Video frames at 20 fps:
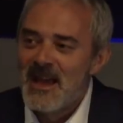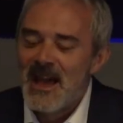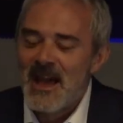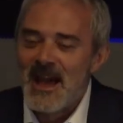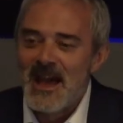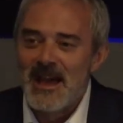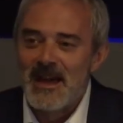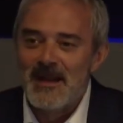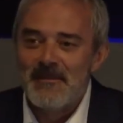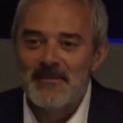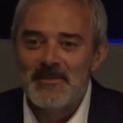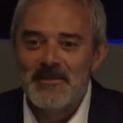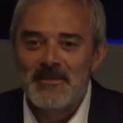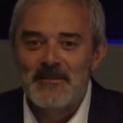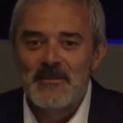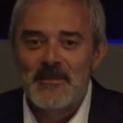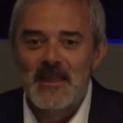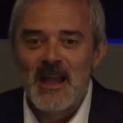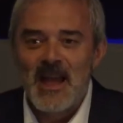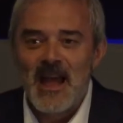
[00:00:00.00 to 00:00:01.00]
And
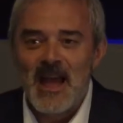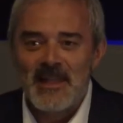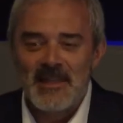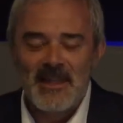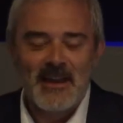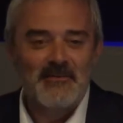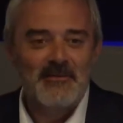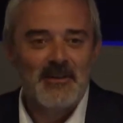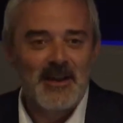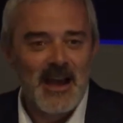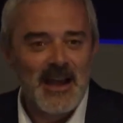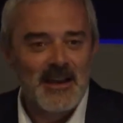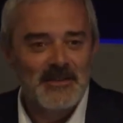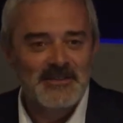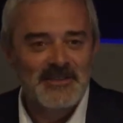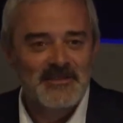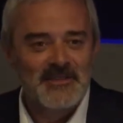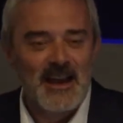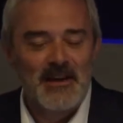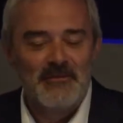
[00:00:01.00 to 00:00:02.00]
out
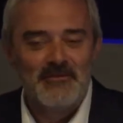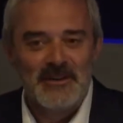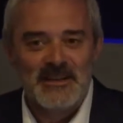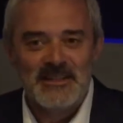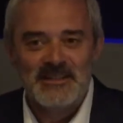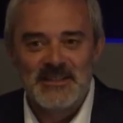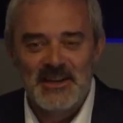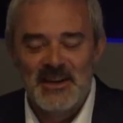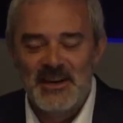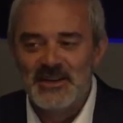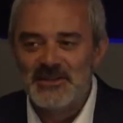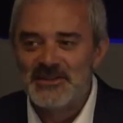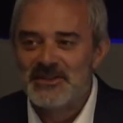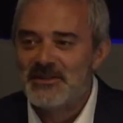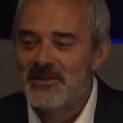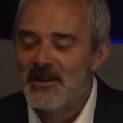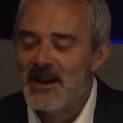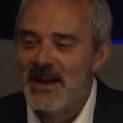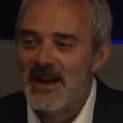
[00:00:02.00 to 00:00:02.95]
of that research